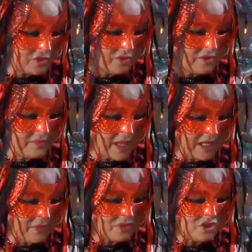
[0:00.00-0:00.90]
told him that
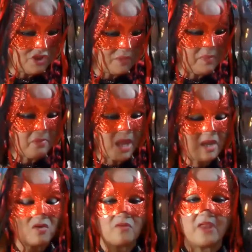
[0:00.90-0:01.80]
he was shipping back
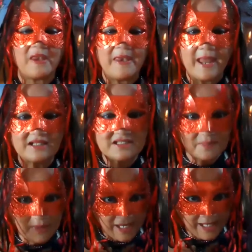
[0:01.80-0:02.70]
on the next
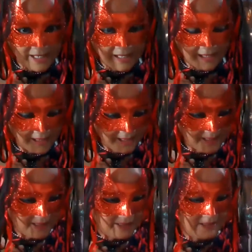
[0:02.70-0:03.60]
plane
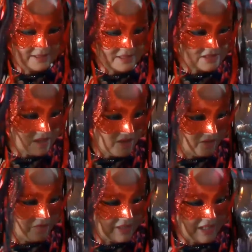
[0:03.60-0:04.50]
the skull
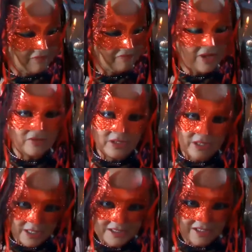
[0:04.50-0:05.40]
that he had found in the
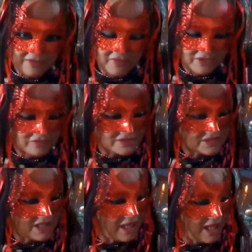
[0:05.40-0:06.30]
hunting fields,
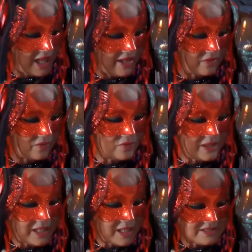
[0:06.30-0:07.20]
and only
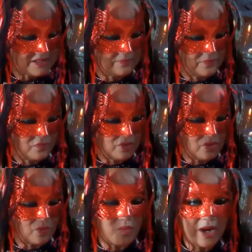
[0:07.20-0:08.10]
Katsup would
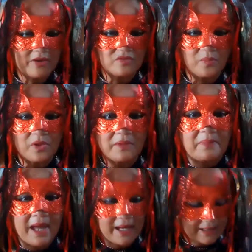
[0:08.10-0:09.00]
know where to put it
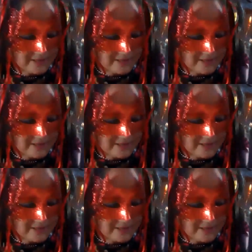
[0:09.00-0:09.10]
back.